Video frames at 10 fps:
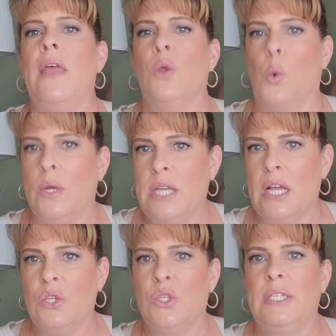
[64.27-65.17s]
and they're going to
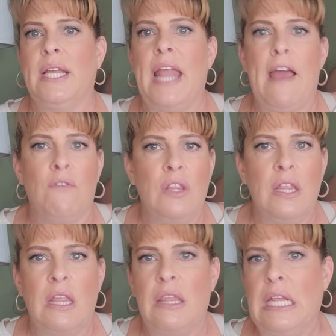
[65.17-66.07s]
understand
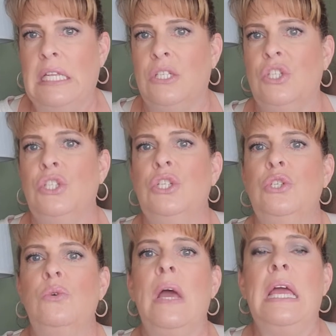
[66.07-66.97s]
everything that they need to
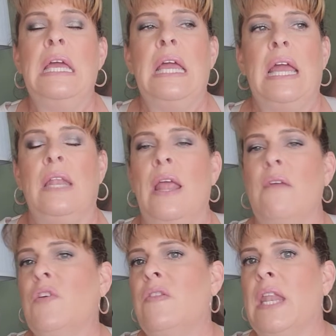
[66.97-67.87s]
do and
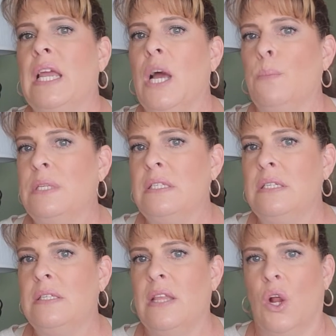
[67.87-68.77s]
everything that
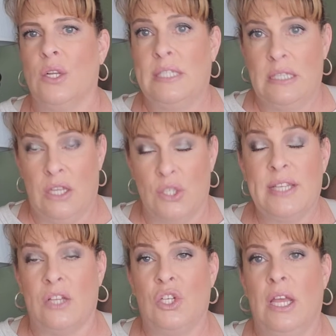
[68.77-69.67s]
encompasses their
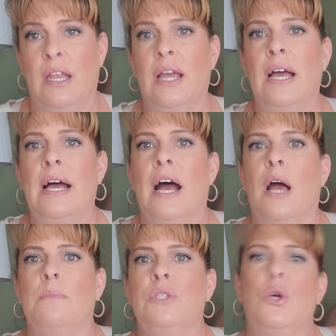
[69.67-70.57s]
session.
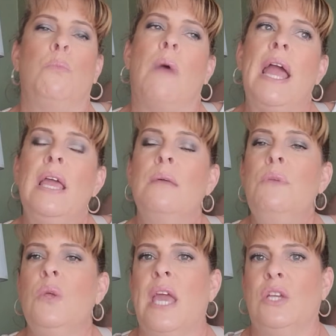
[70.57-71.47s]
So my
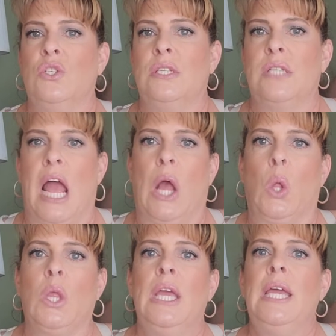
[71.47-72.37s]
communication
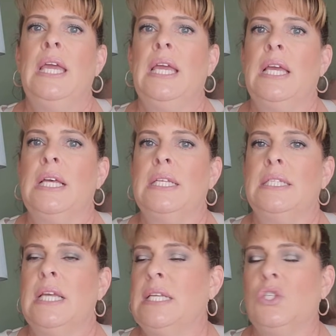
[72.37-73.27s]
style
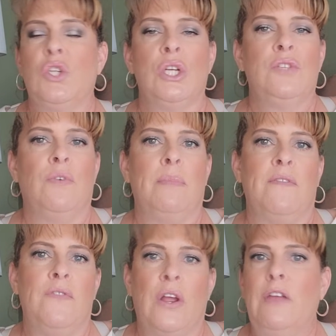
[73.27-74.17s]
is it starts from the
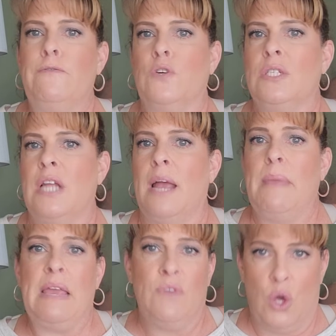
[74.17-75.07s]
very first time
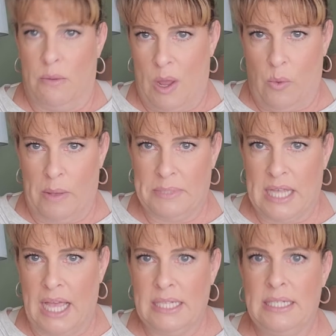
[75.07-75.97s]
they even go to my
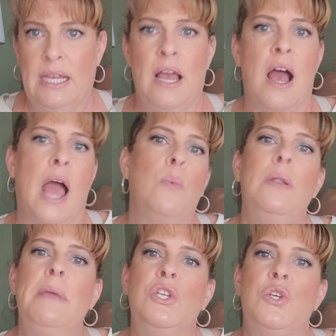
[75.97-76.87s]
website. I want
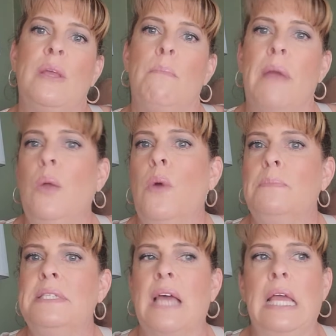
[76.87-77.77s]
to make sure that my
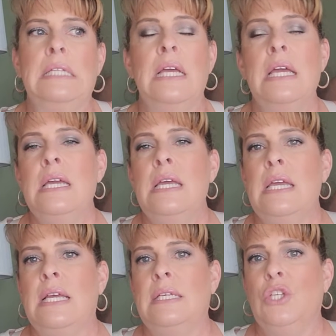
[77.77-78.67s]
website
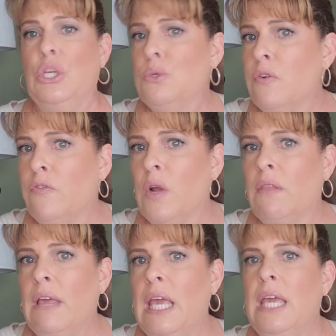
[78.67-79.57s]
is
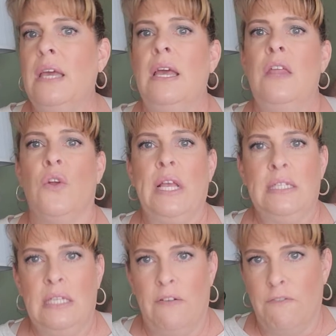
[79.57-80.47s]
user-friendly, they're
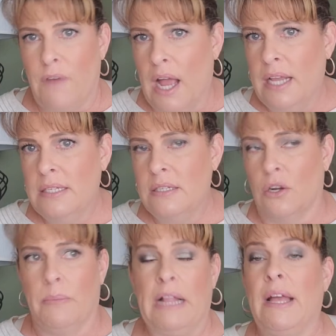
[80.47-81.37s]
easy to find,
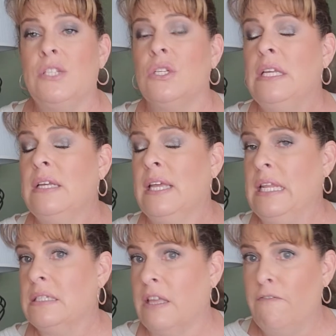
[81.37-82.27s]
or my clients can
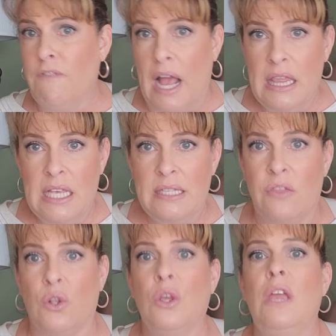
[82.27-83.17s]
easily find things that
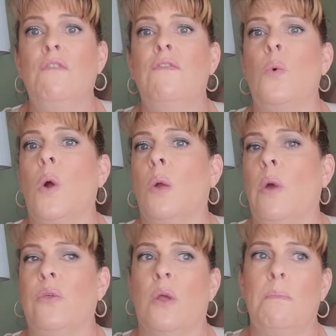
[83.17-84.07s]
they're looking for,
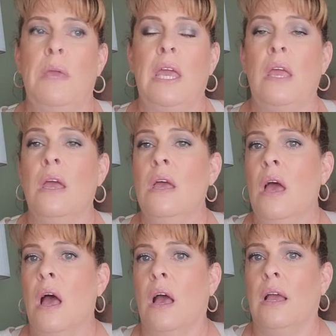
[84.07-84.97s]
whether it be
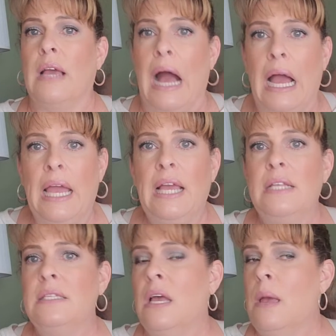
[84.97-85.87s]

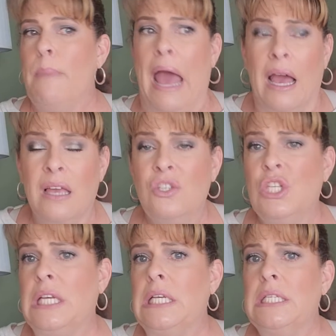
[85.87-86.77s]
guides,
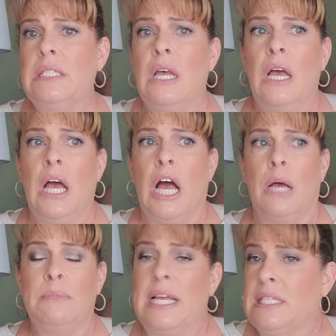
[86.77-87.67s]
packages,
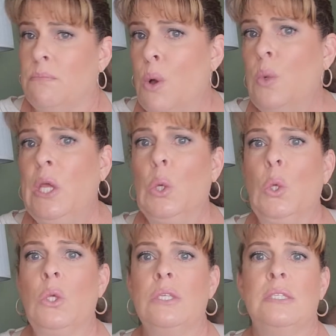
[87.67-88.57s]

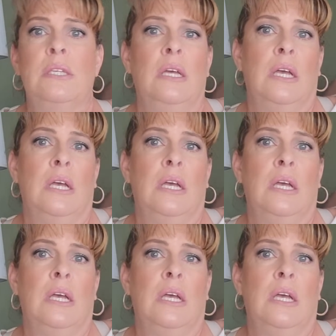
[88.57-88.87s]
testimonials,